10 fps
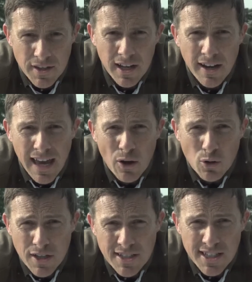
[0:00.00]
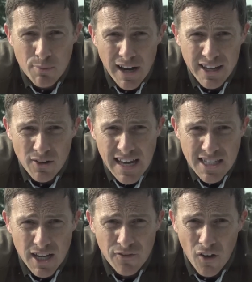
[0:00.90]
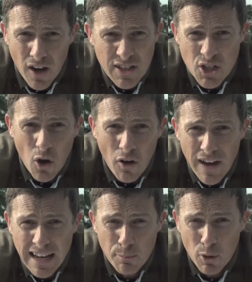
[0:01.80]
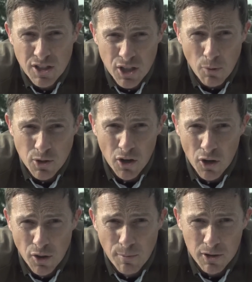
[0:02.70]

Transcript: You can only get auto city braking on the SZ5. It's not available as an option on other